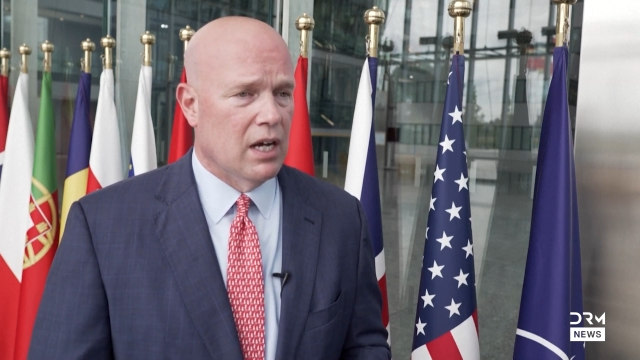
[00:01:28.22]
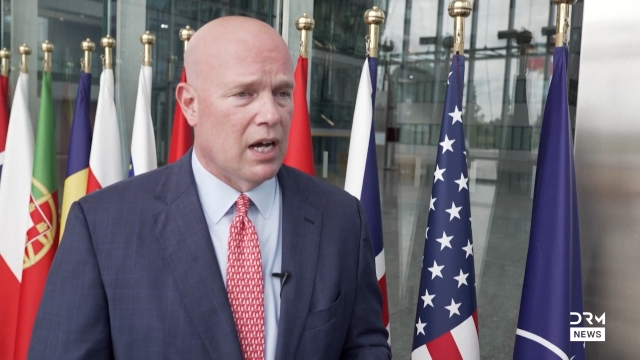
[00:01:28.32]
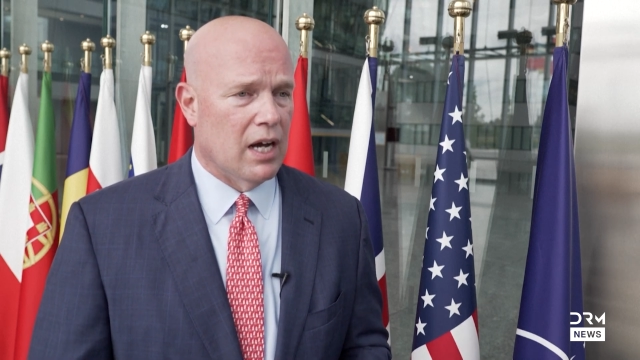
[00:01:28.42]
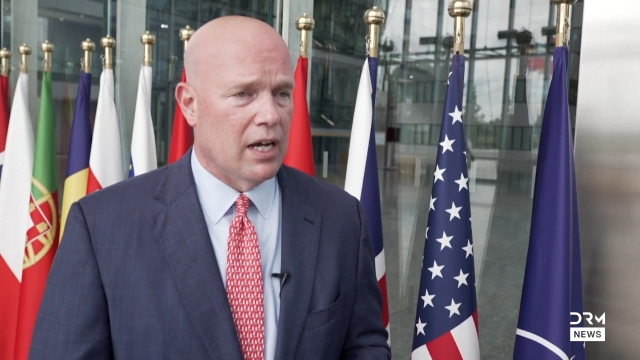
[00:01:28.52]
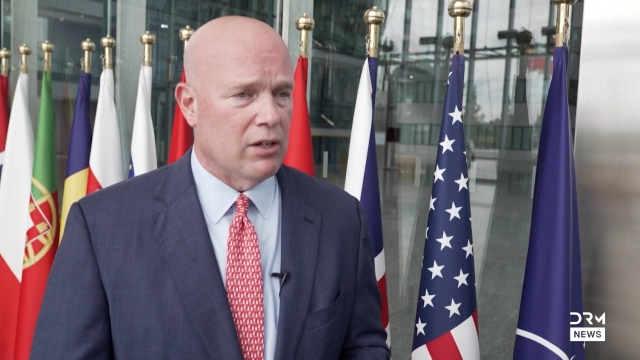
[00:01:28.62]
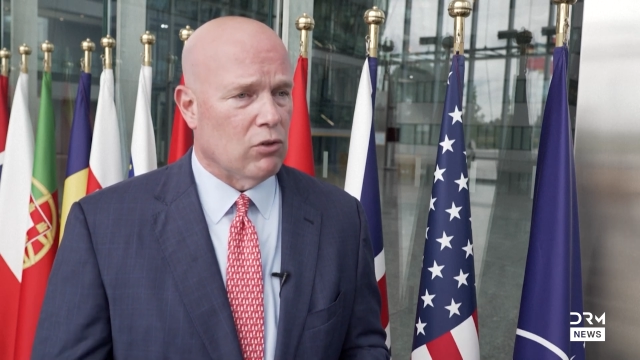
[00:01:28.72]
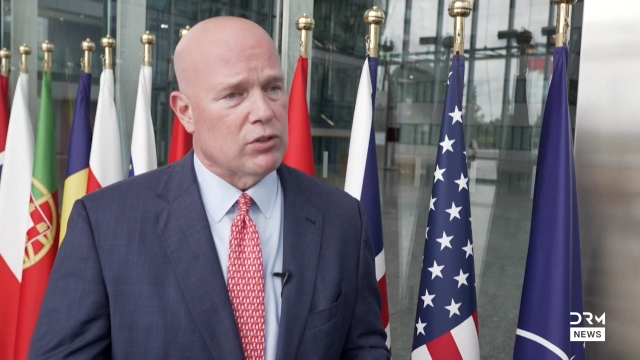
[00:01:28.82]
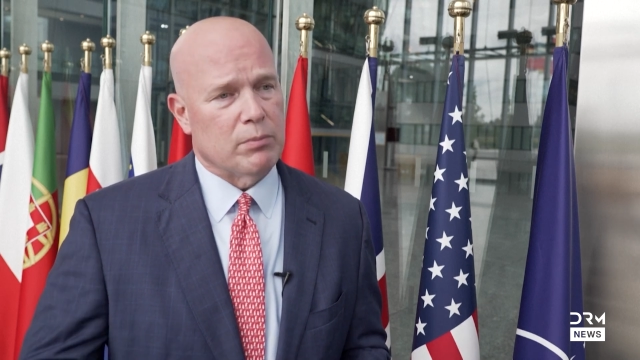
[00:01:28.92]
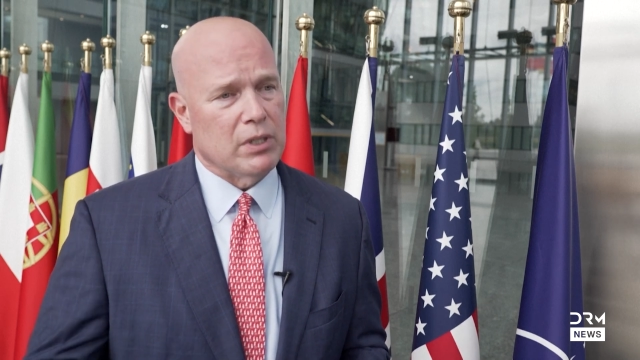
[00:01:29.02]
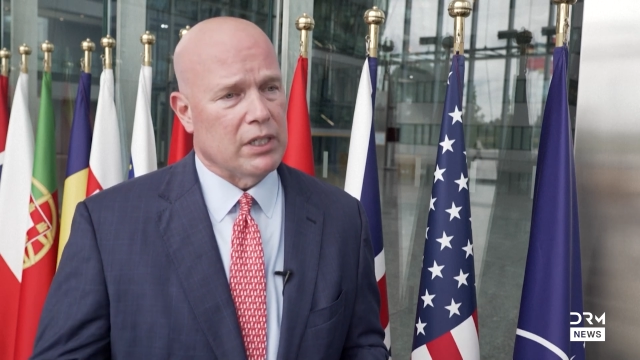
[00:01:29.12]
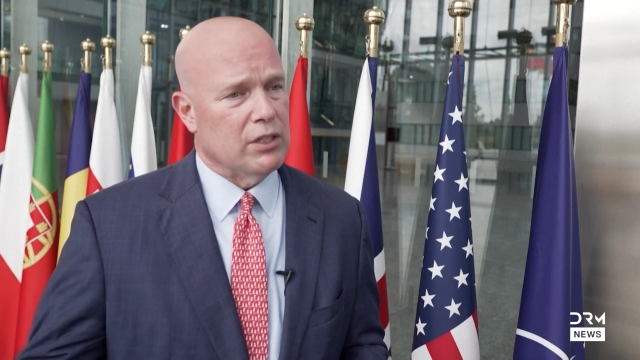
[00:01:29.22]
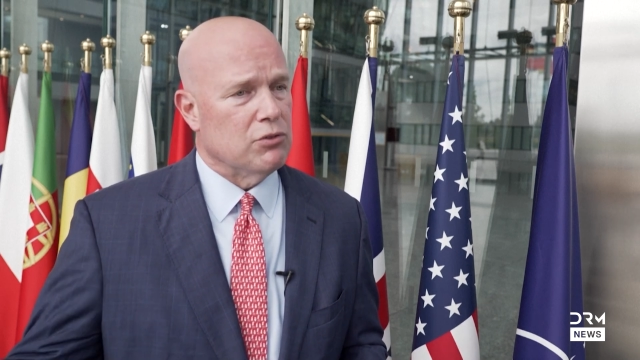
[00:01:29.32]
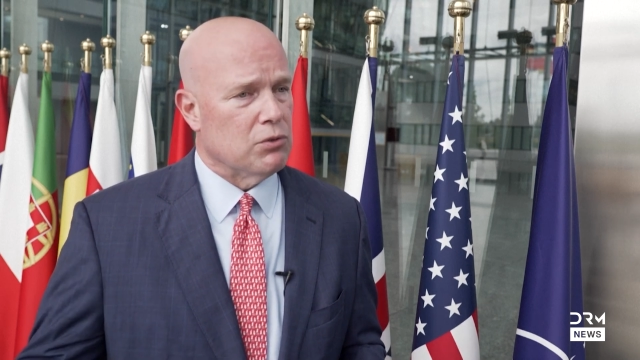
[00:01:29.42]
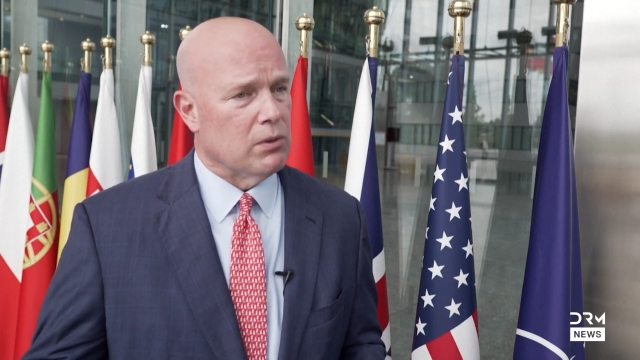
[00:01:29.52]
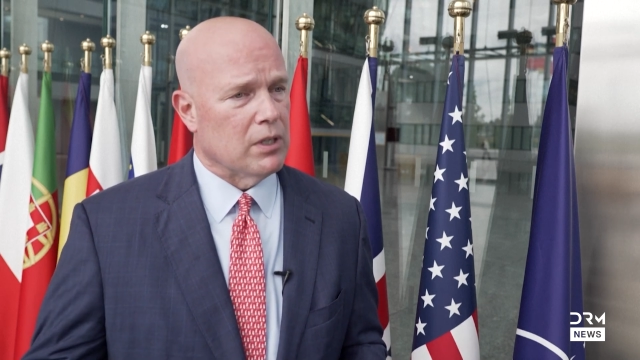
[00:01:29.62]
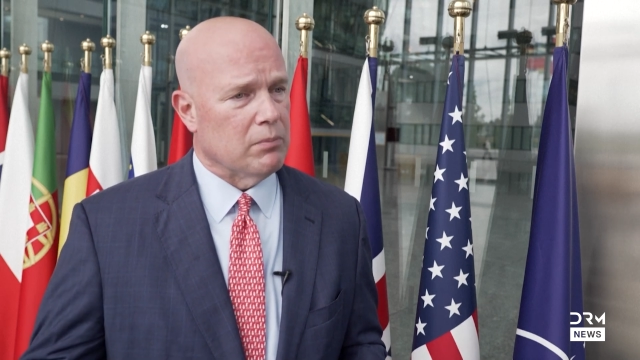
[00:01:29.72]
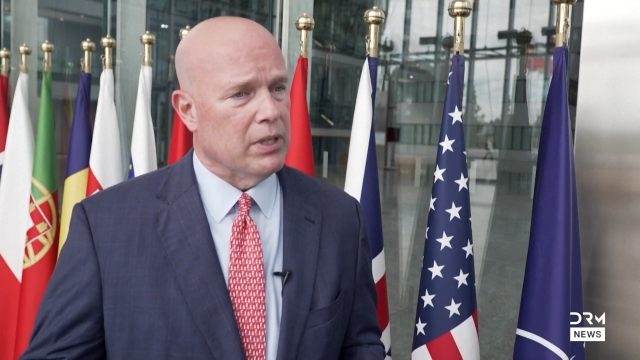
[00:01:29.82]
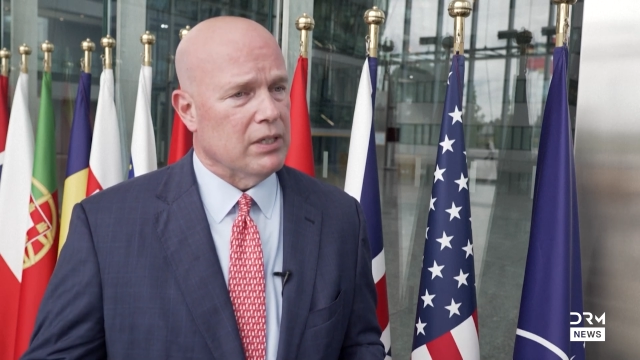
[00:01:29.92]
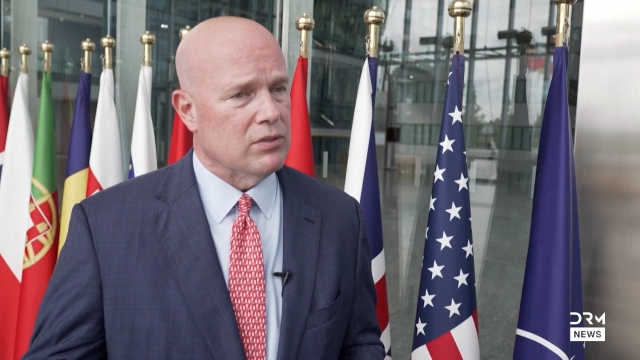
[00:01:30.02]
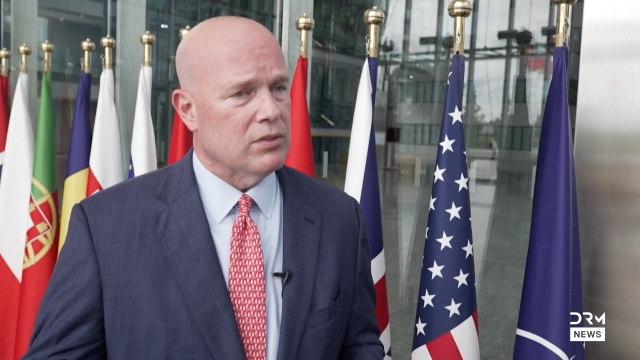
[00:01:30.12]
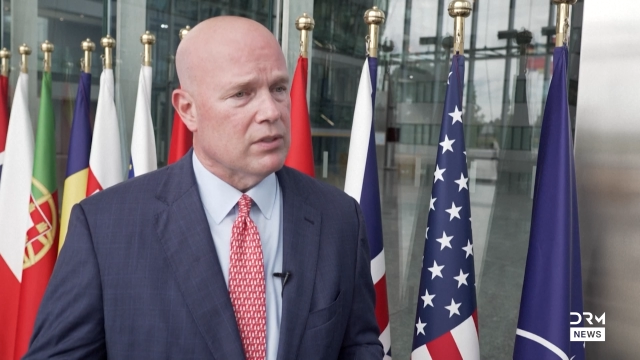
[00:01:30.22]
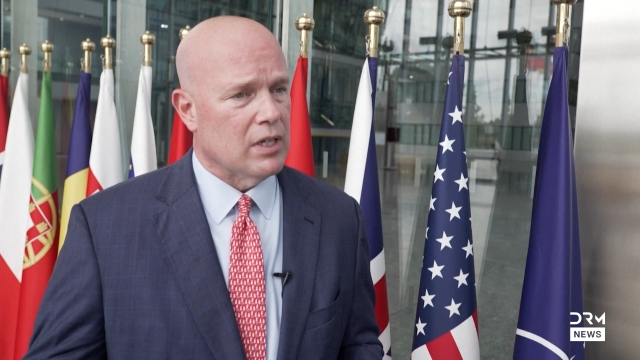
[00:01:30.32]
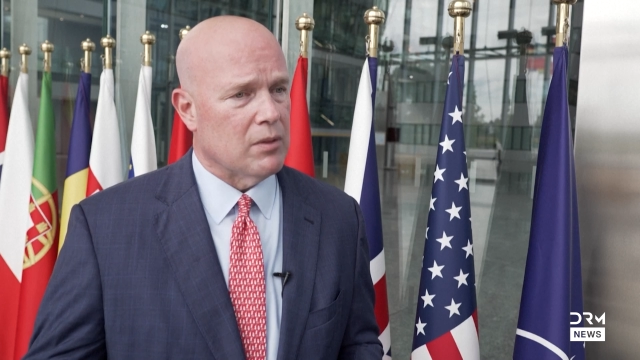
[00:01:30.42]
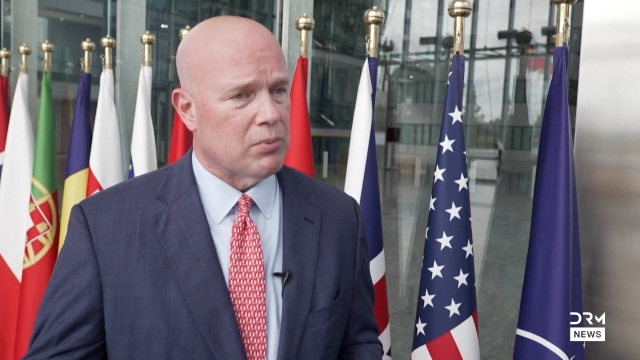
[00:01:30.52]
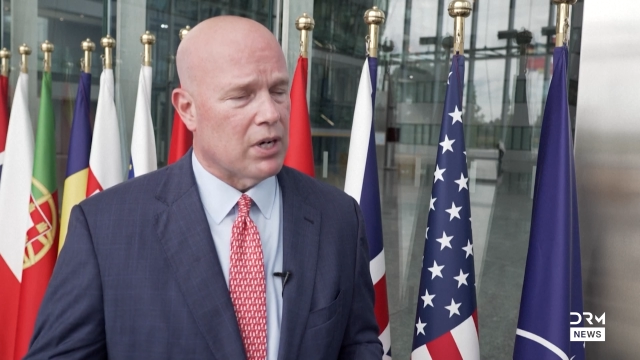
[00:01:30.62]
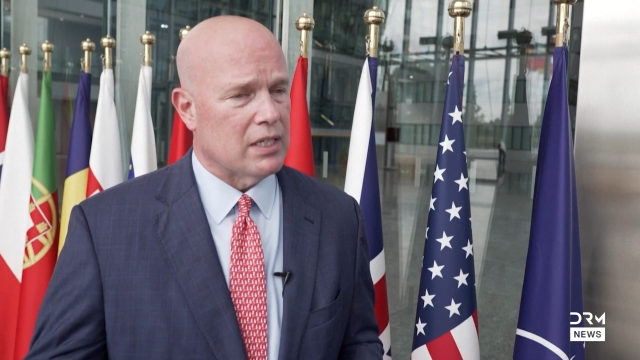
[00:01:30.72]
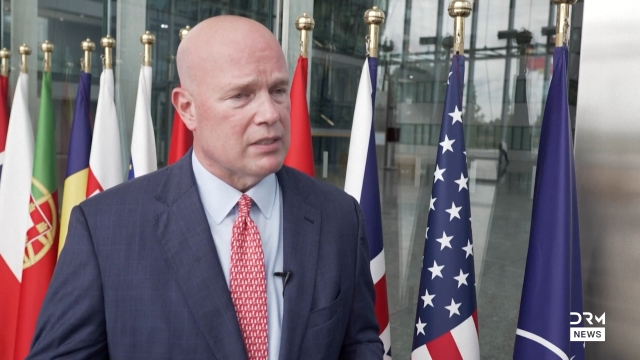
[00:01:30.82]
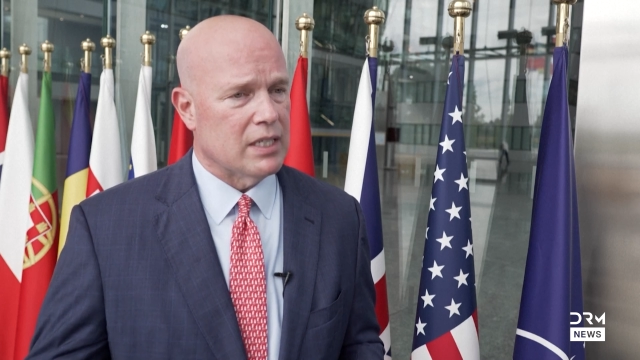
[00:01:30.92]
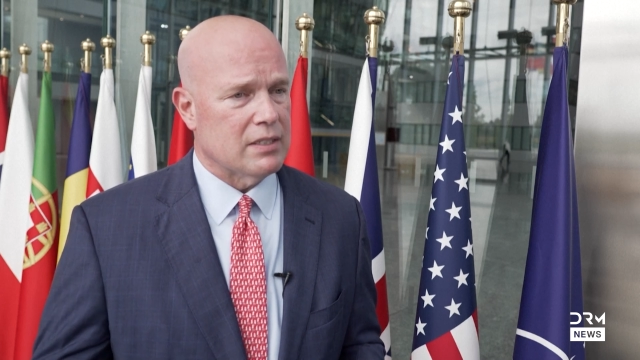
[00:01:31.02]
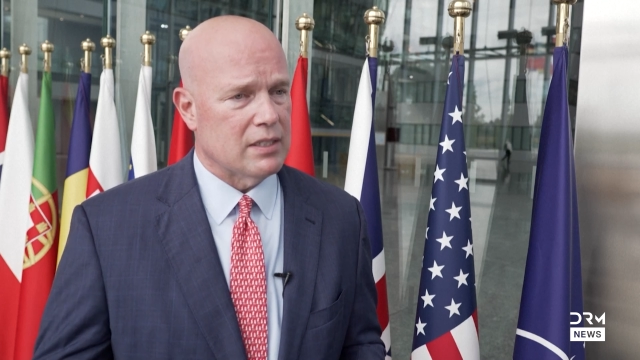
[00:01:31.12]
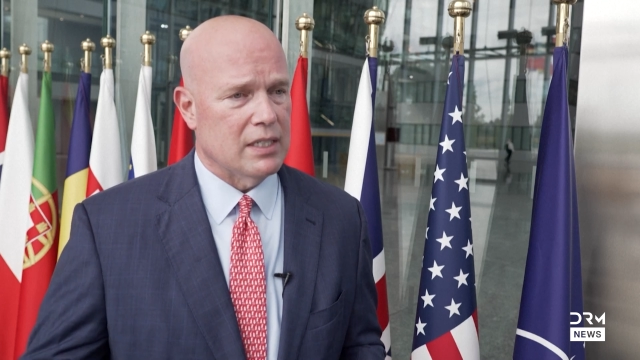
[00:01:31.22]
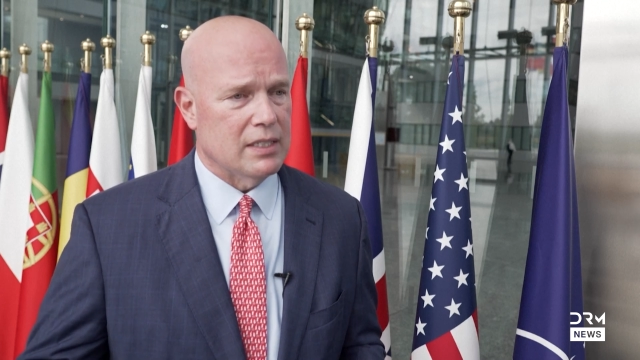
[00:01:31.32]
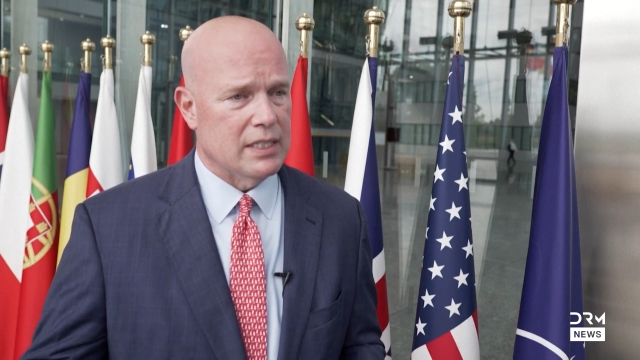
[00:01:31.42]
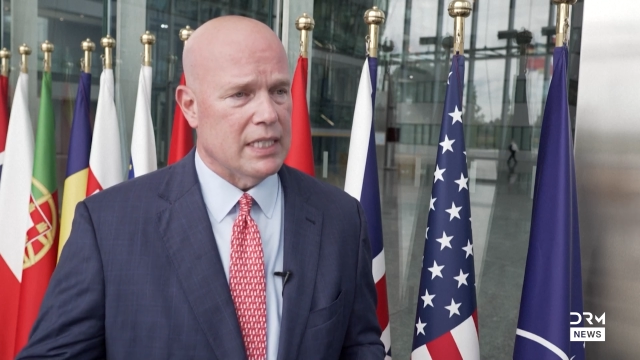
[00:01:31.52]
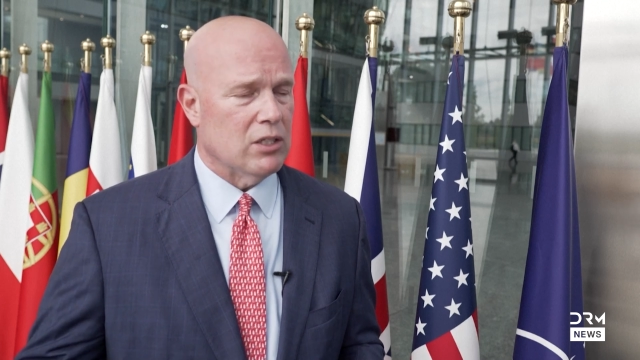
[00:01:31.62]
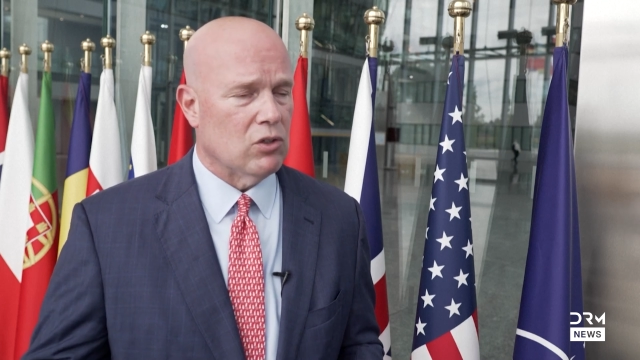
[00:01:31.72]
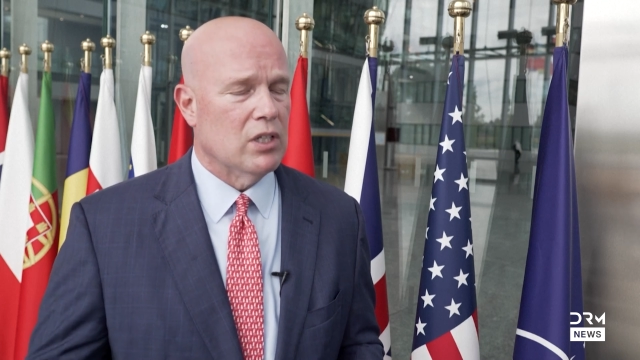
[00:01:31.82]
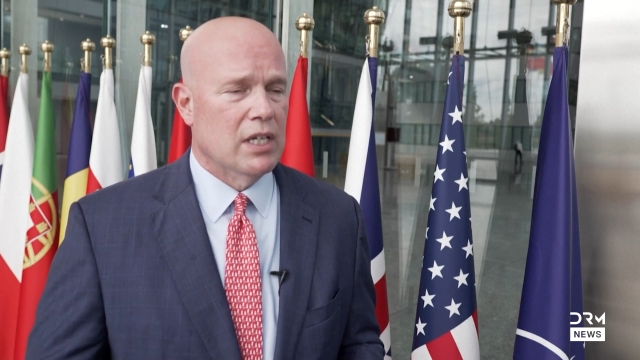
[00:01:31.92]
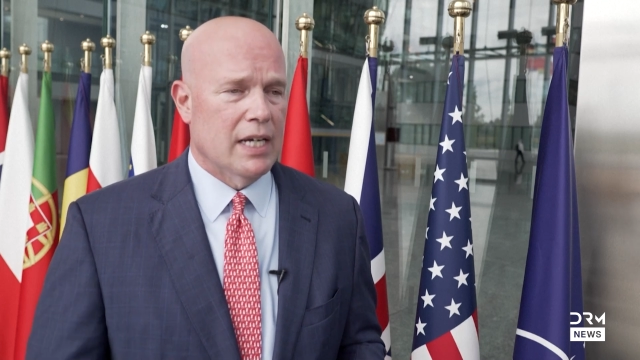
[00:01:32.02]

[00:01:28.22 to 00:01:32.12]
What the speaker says: and ultimately an enduring peace process and deal.